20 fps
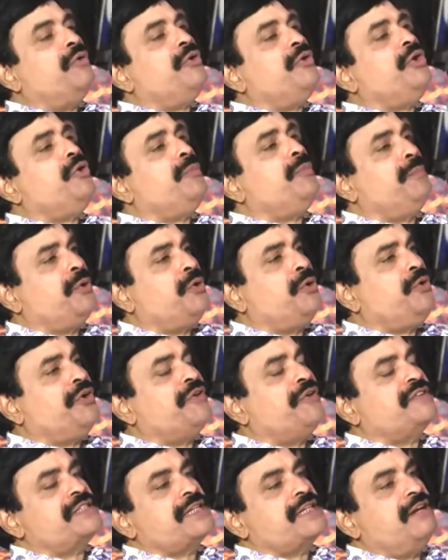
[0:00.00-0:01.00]
do you prove
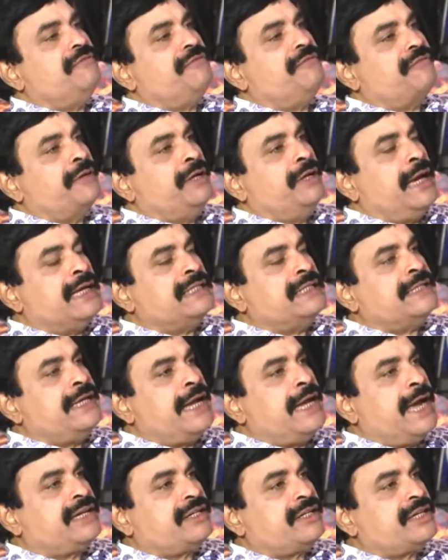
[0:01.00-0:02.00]
yourself as an
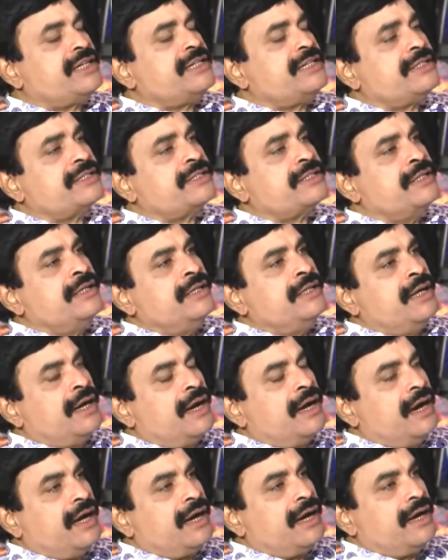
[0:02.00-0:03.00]
actress
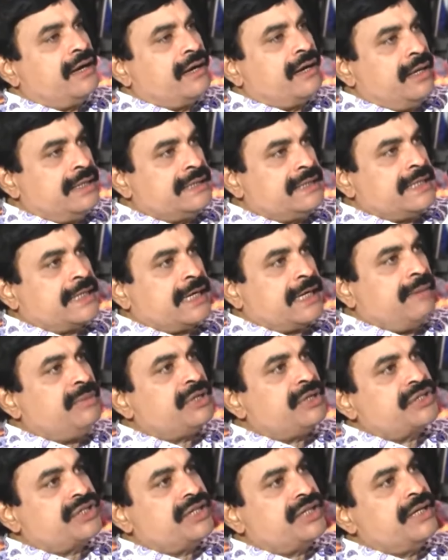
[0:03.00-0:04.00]
or as a
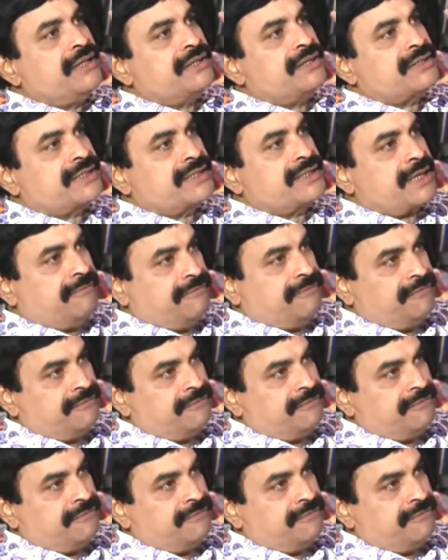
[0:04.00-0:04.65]
commercial stuff?